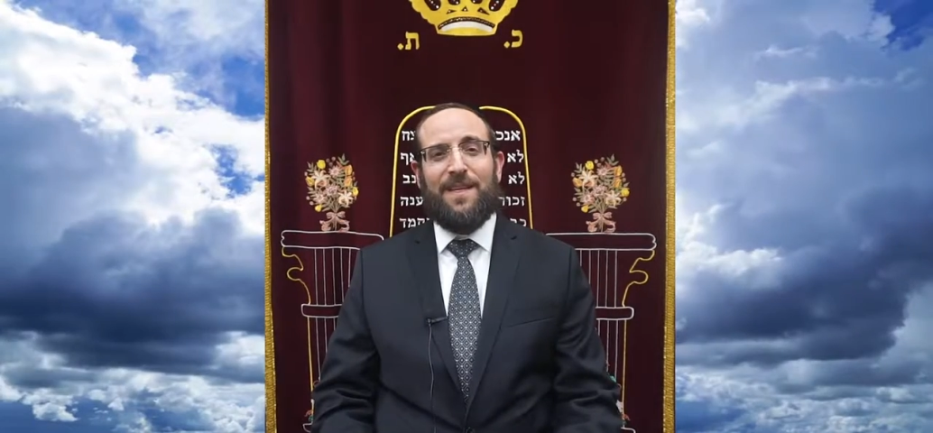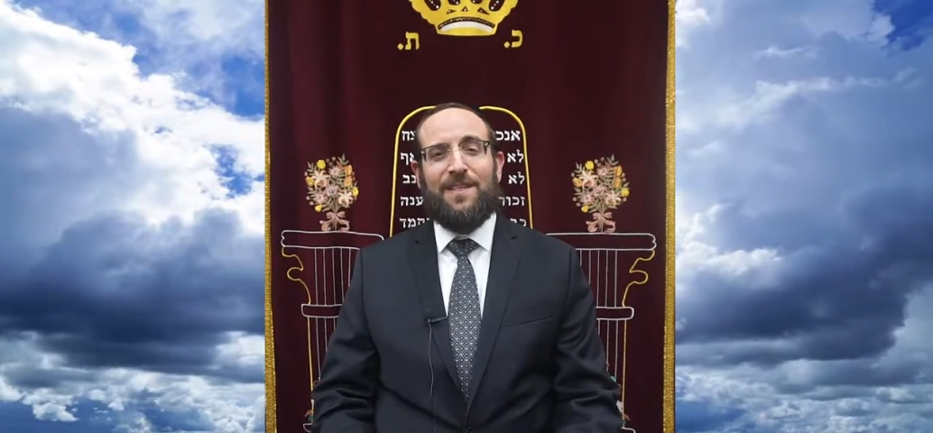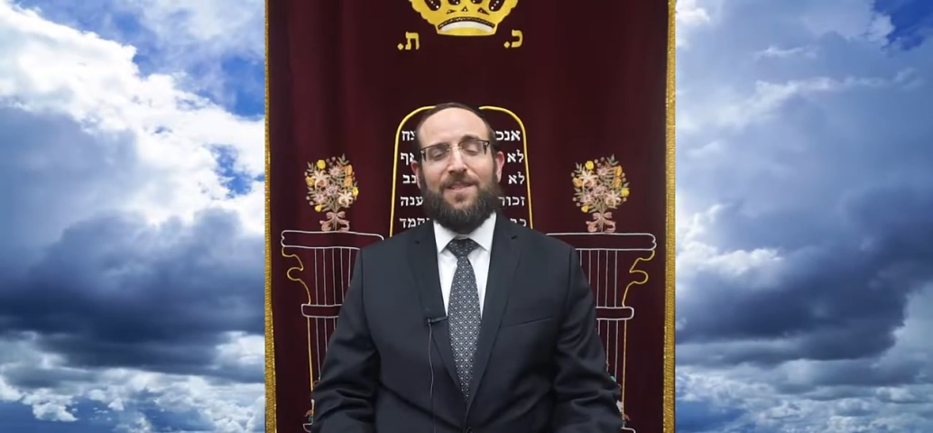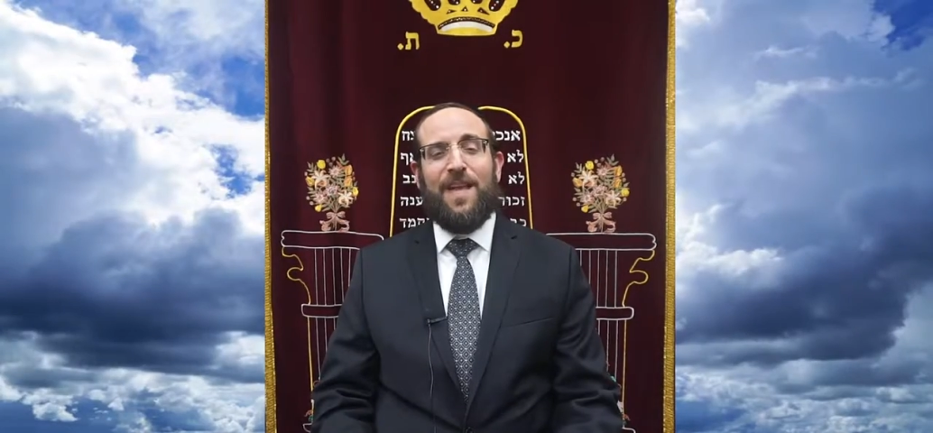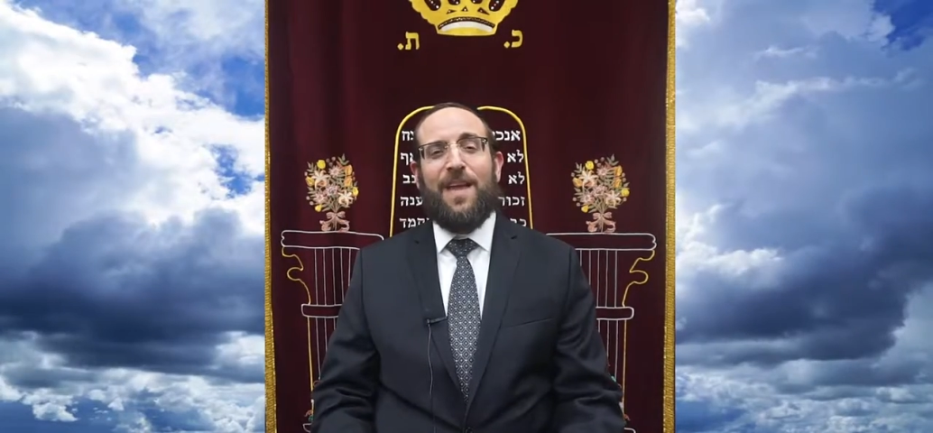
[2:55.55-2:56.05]

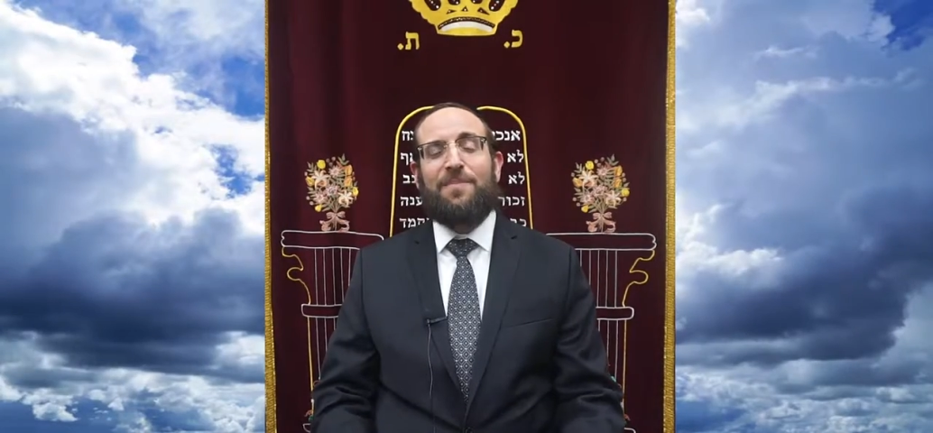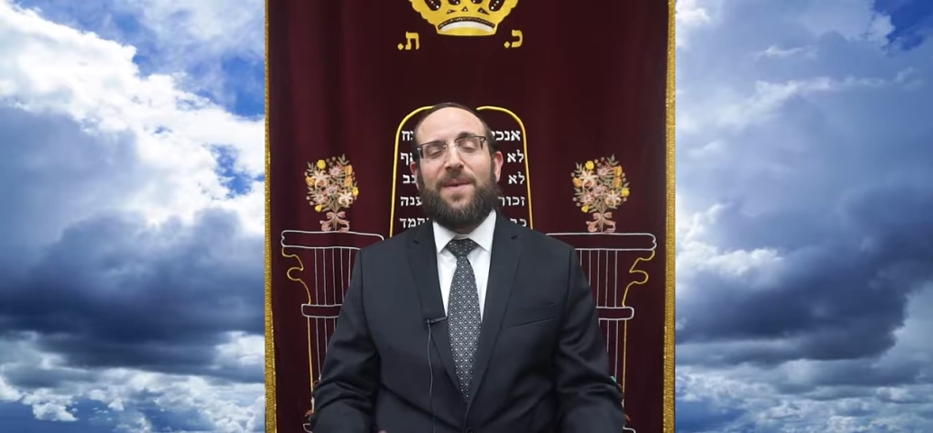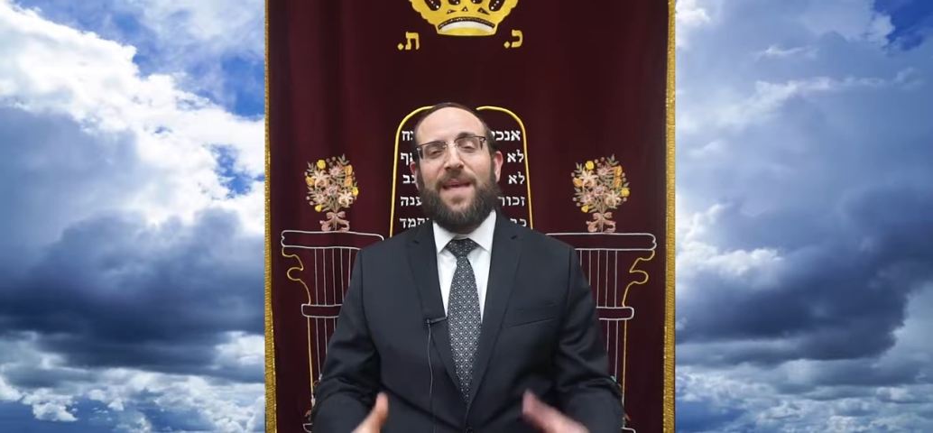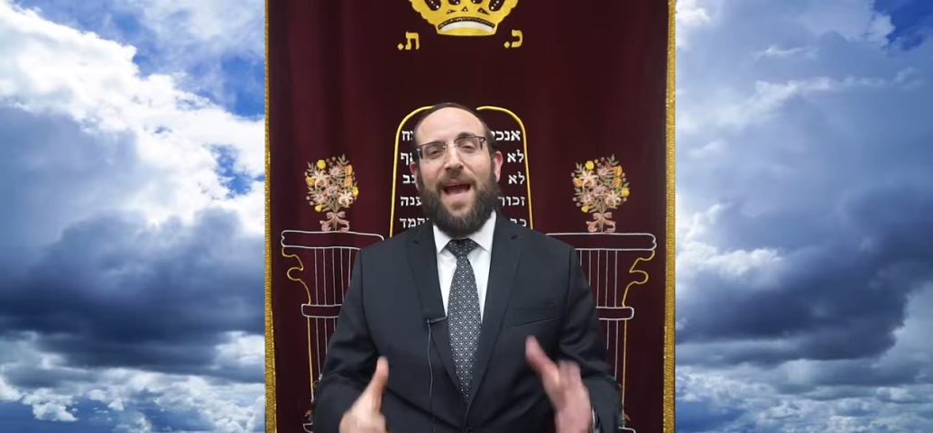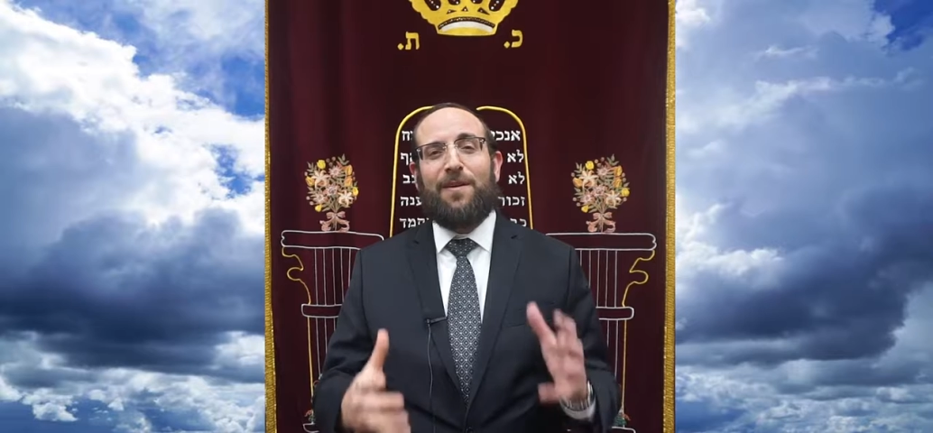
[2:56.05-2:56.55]

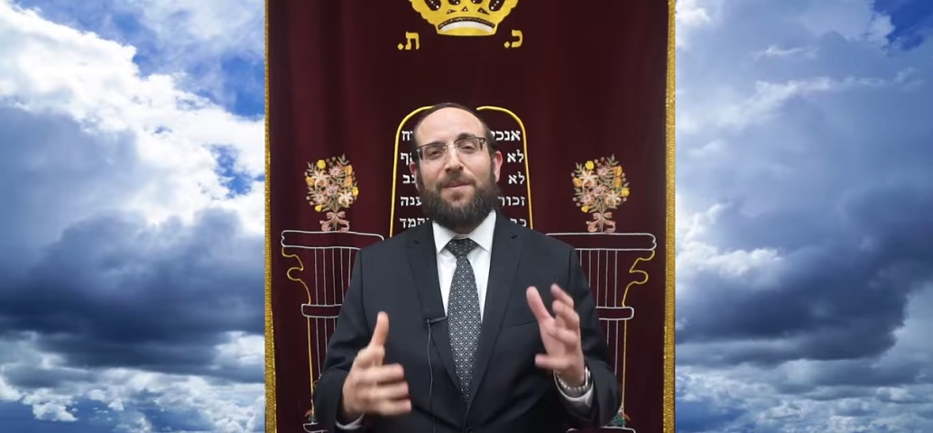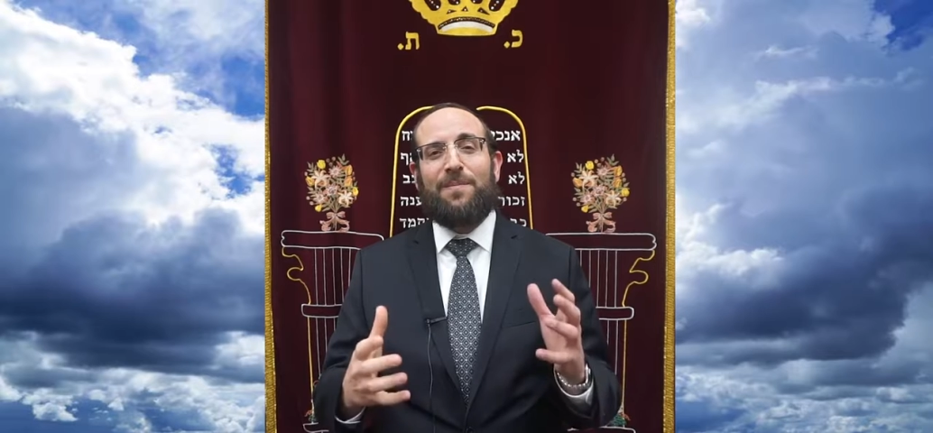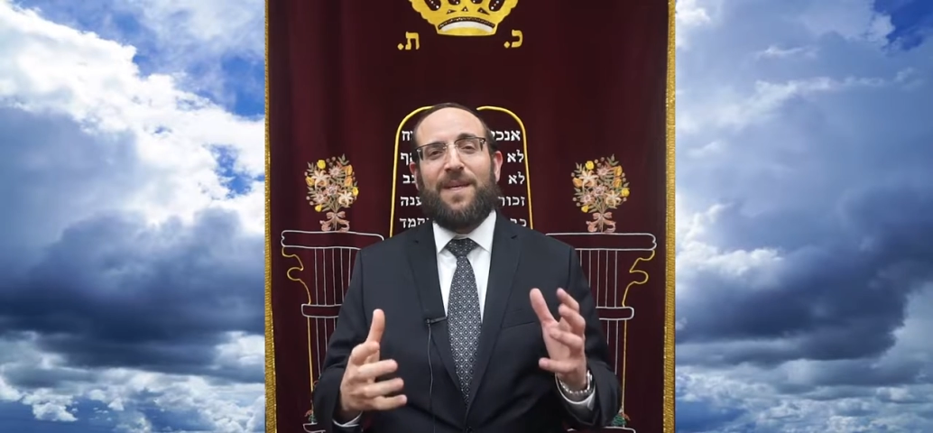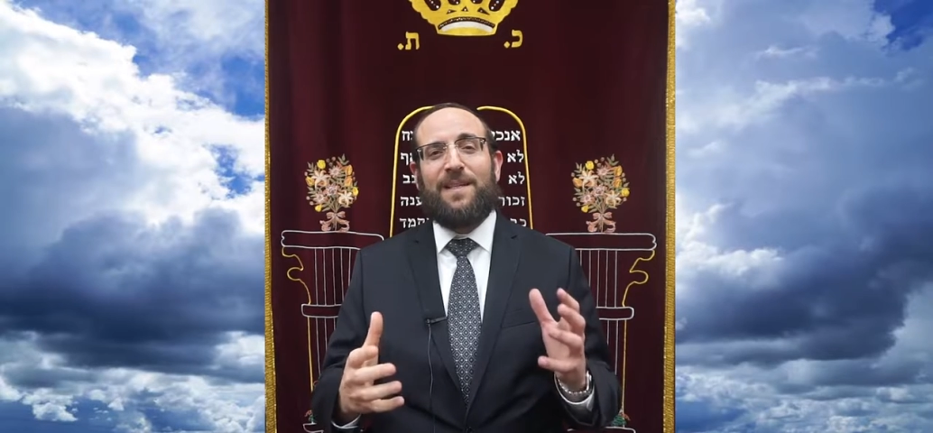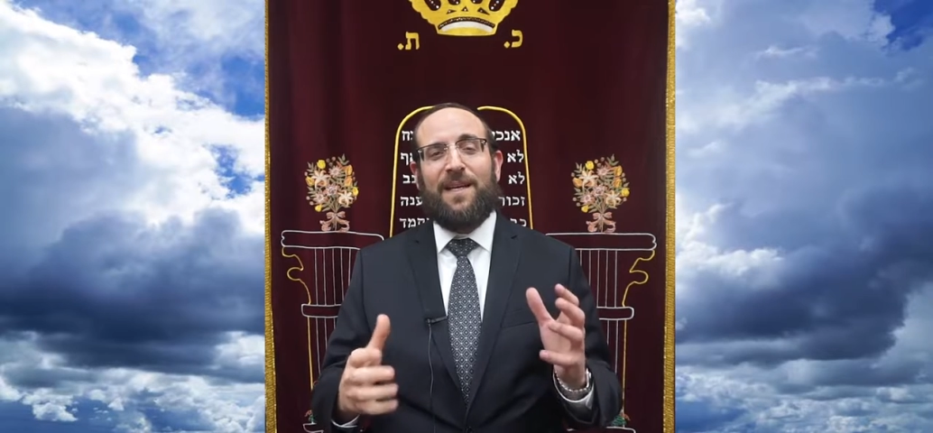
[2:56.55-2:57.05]
shaping our
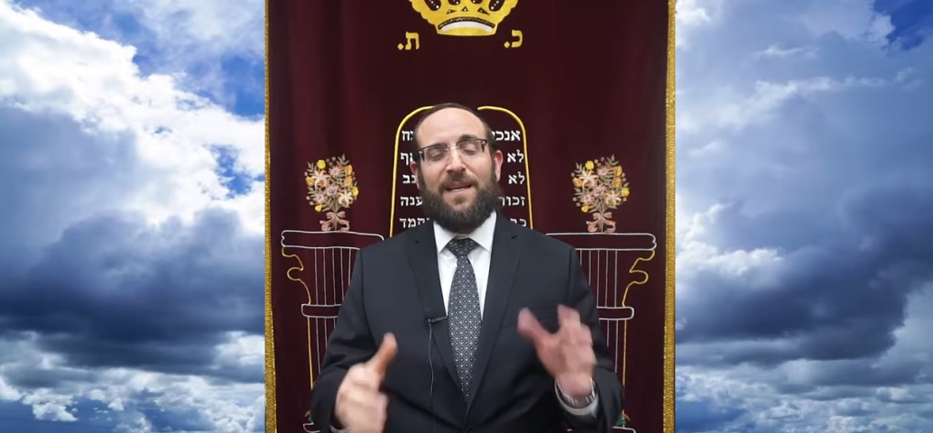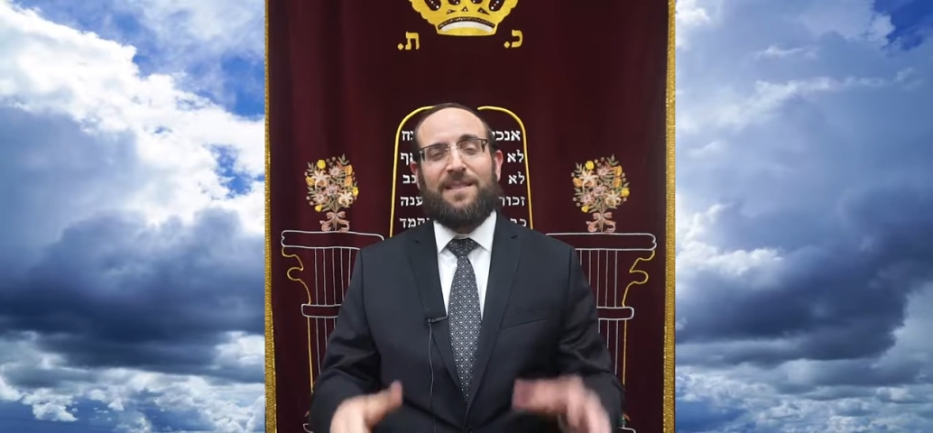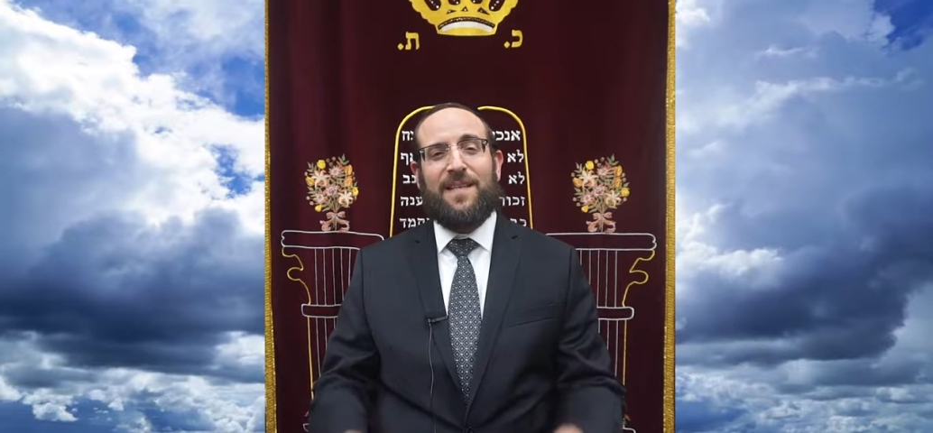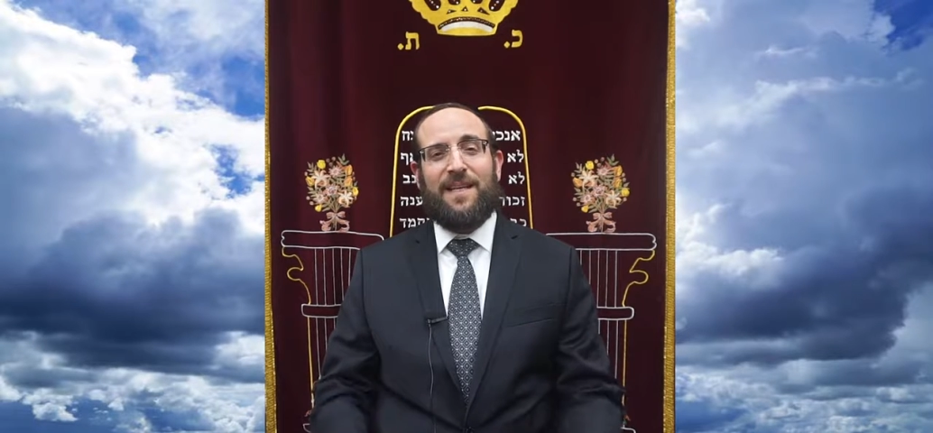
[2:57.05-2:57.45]
midos,